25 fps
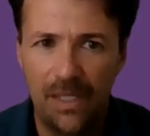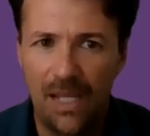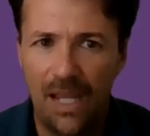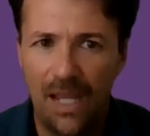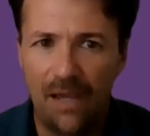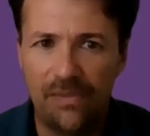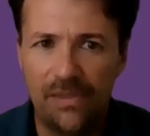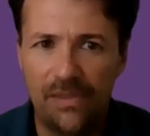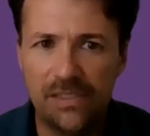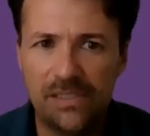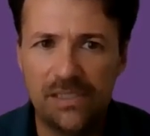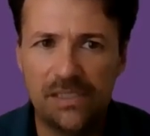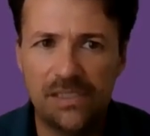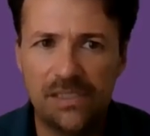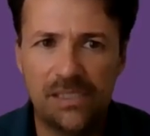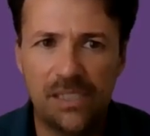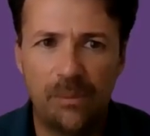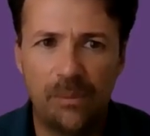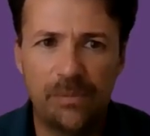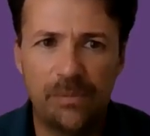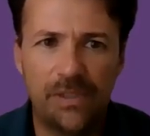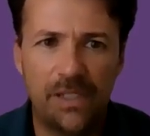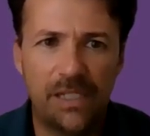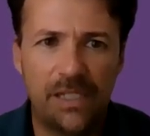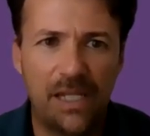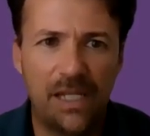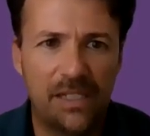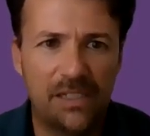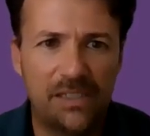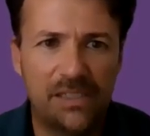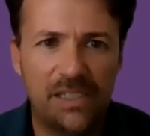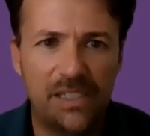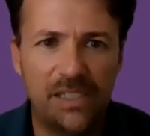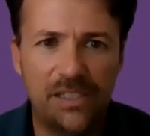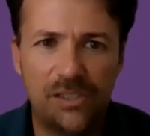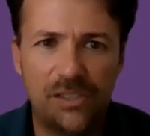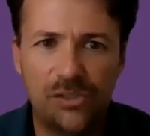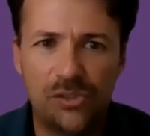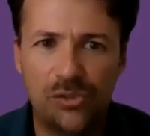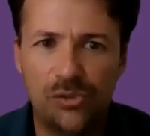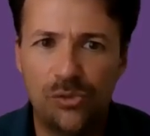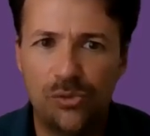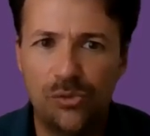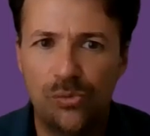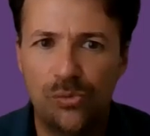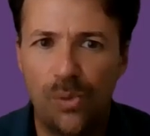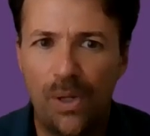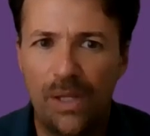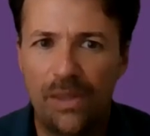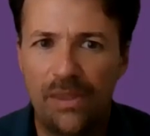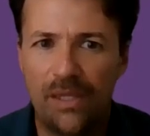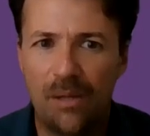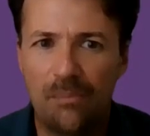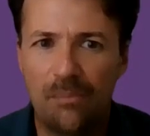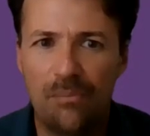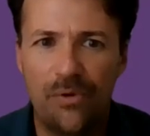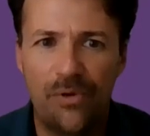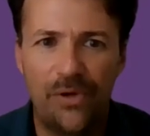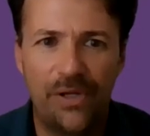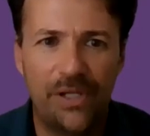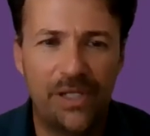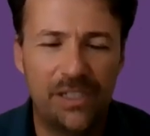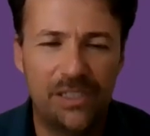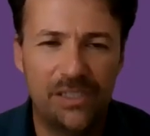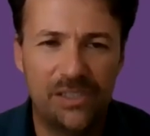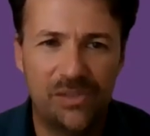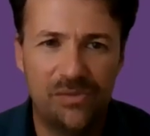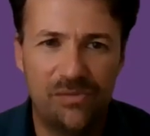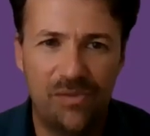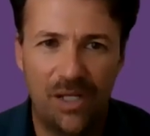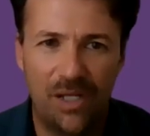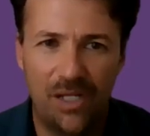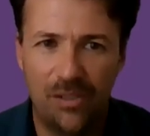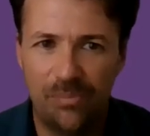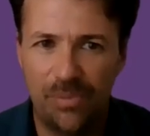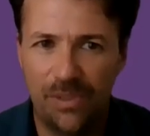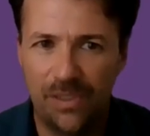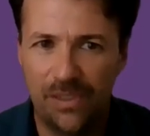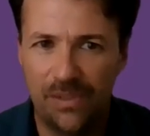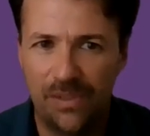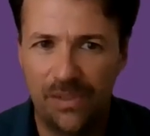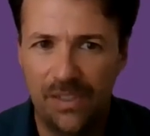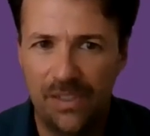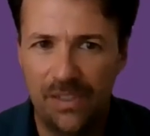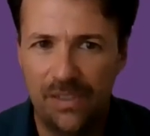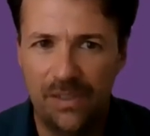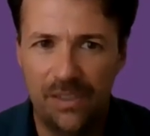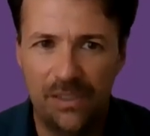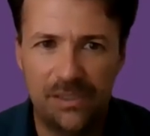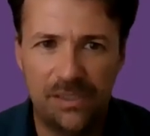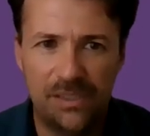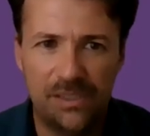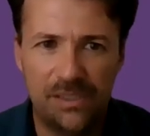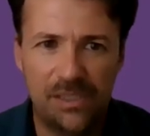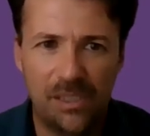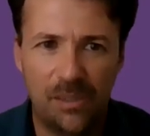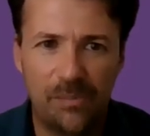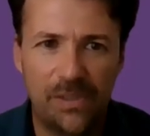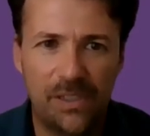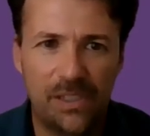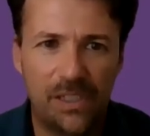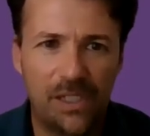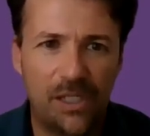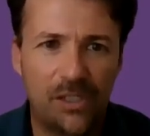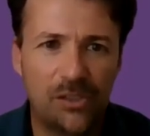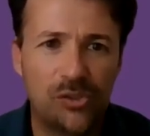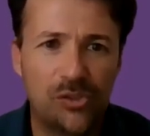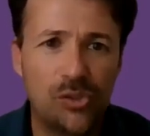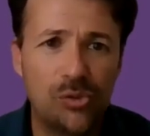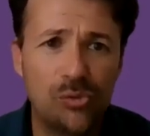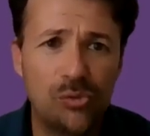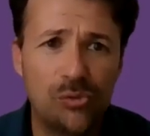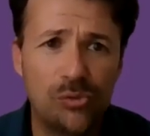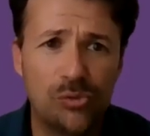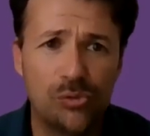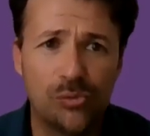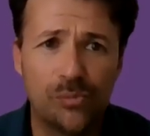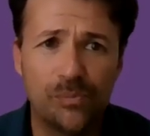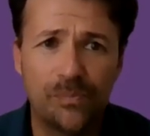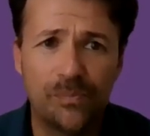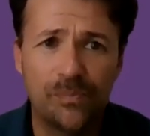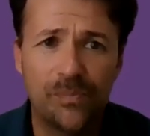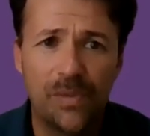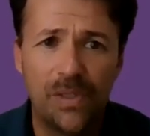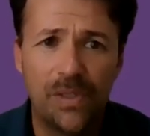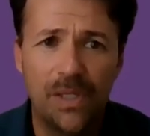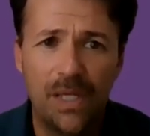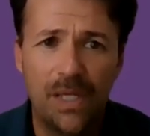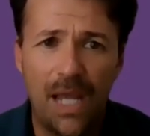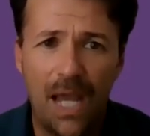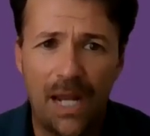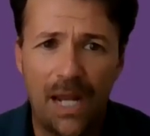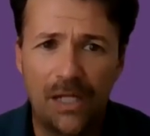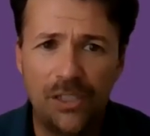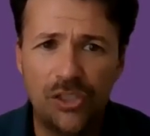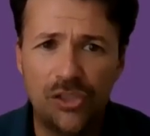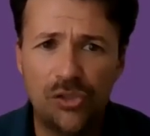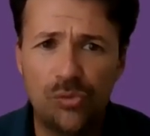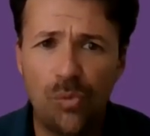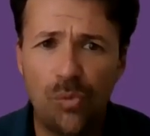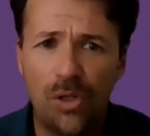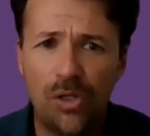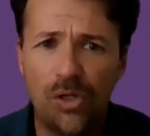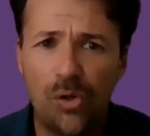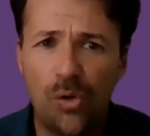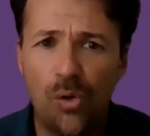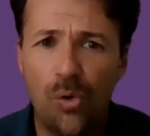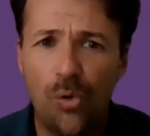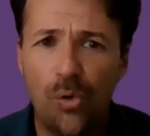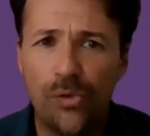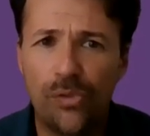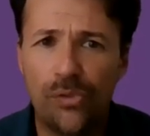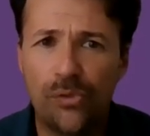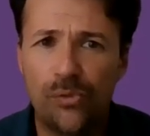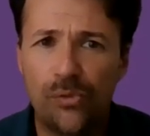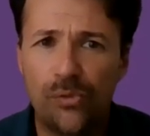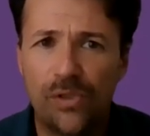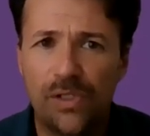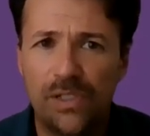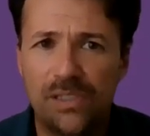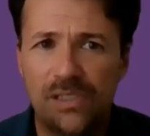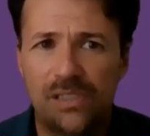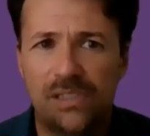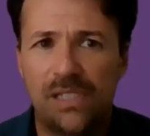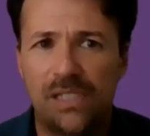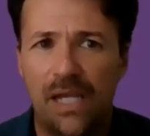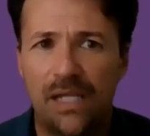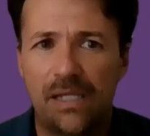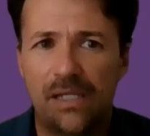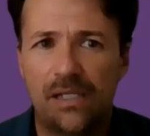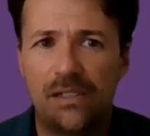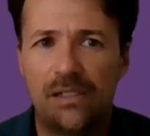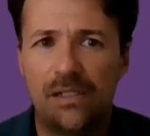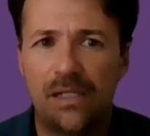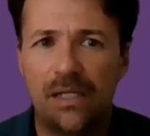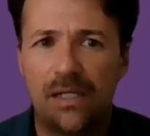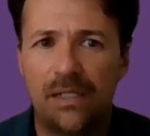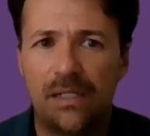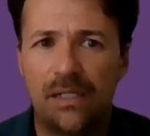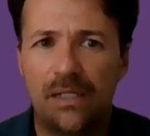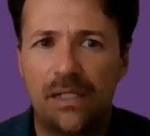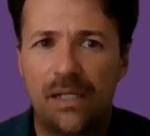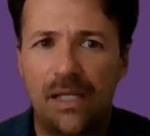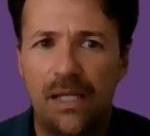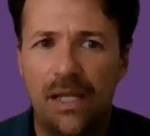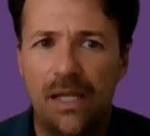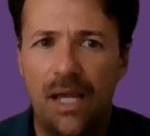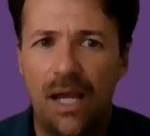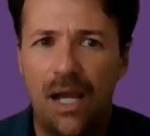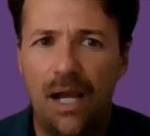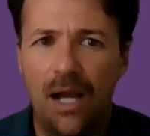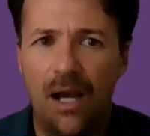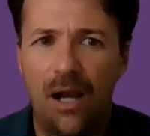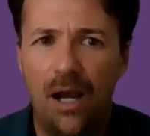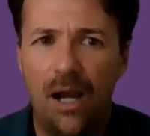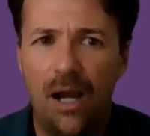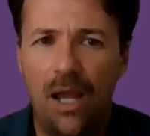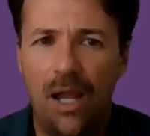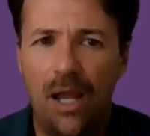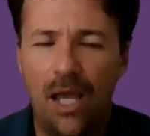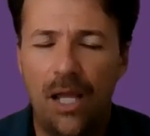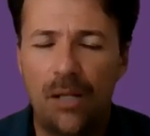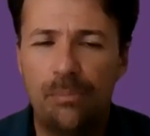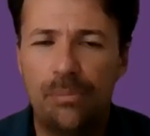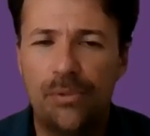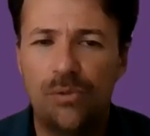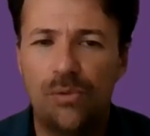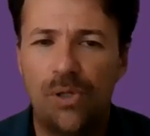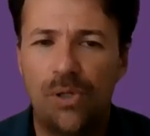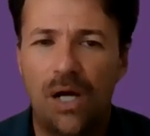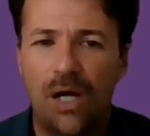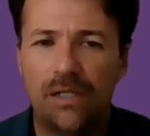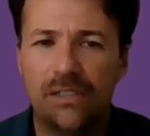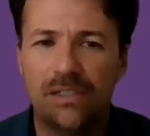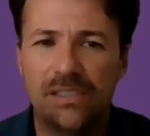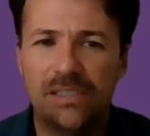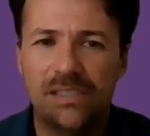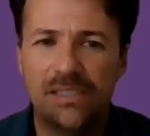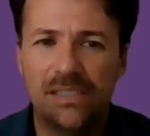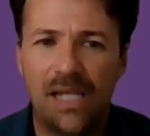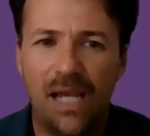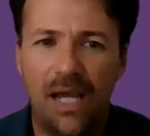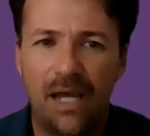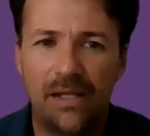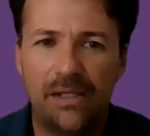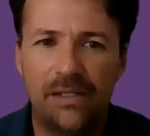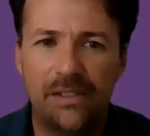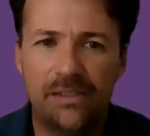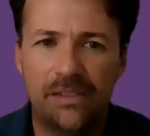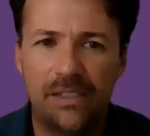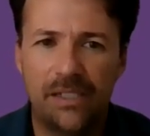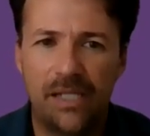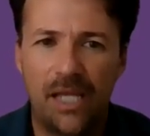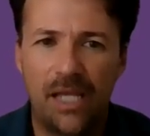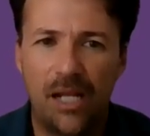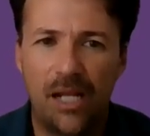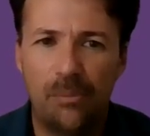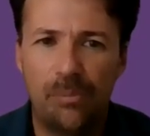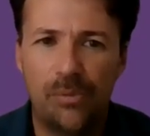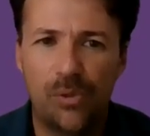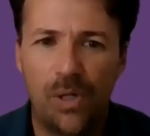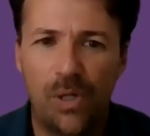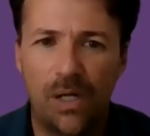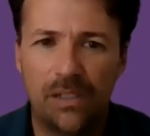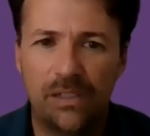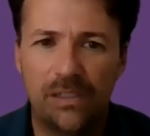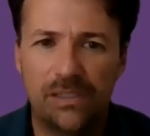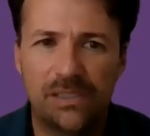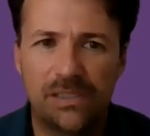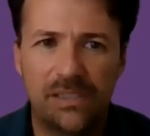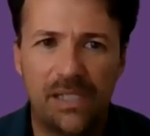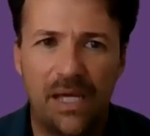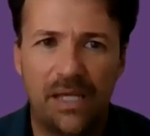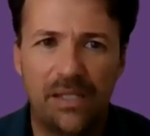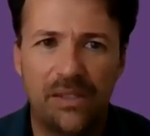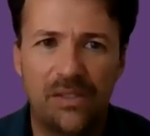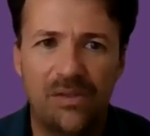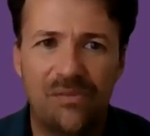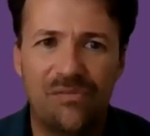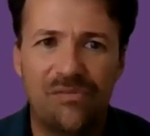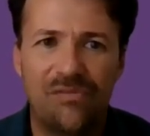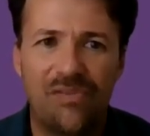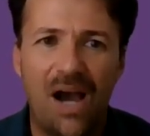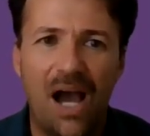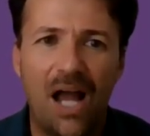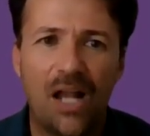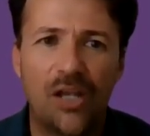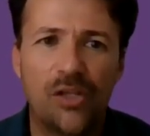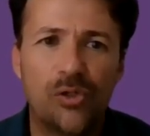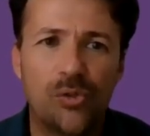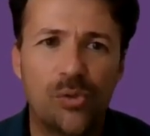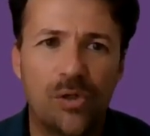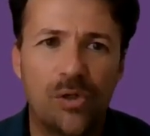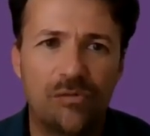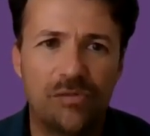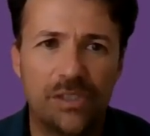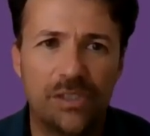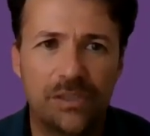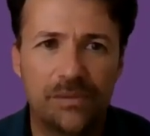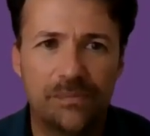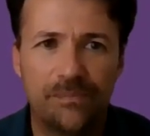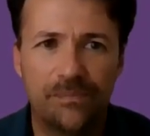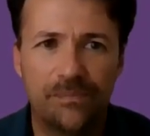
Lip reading: And this is something that kids do when their brain is developing. This is something that you do. And I just want to go through this cycle and help you understand it and help you understand the value of it.